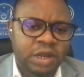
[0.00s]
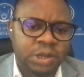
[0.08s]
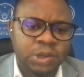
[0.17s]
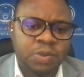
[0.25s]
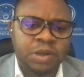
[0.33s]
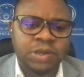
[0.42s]

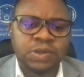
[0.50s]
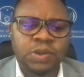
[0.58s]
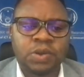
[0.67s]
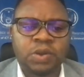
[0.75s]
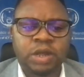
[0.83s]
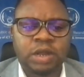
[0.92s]
financial
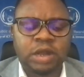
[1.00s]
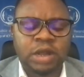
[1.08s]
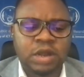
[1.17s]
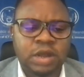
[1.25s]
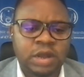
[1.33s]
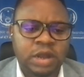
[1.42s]
muscle,
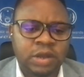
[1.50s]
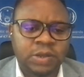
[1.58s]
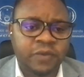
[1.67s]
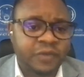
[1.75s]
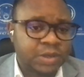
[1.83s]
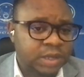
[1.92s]

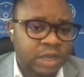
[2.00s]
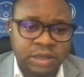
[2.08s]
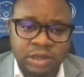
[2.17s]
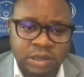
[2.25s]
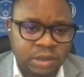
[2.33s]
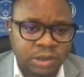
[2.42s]
and
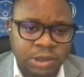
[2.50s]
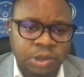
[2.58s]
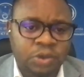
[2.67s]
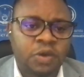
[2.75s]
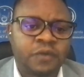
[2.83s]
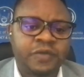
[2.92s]
sophistication
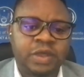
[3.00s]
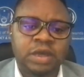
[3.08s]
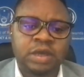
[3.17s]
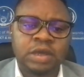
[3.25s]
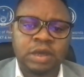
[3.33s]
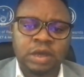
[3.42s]

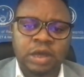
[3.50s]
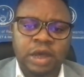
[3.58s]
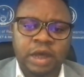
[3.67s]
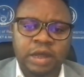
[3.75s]
of the